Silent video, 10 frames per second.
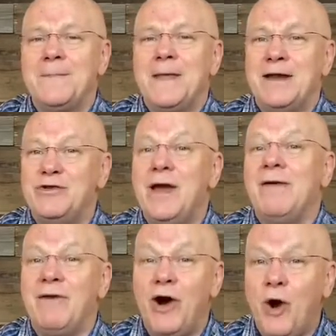and you
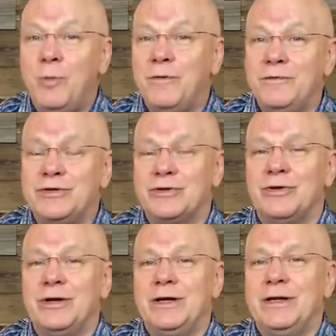have a hope of
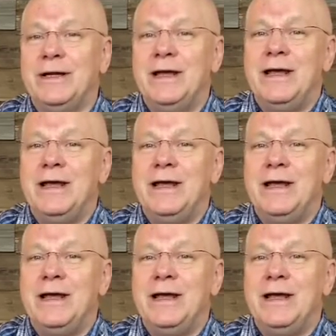eternity.